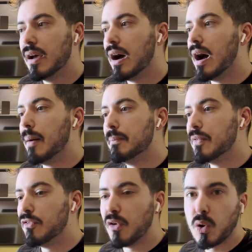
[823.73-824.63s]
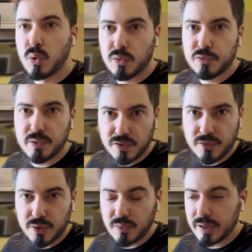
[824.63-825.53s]
Vocal
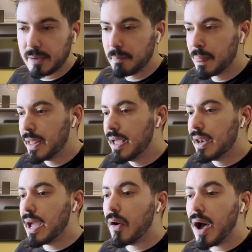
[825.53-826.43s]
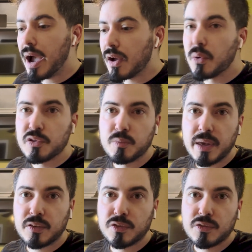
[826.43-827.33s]
specifically. Now, I always
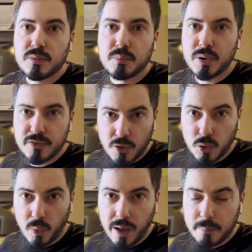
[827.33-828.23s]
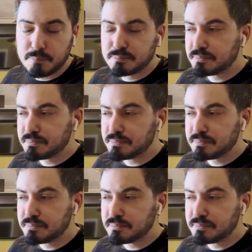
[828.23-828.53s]
mix pretty vocal up.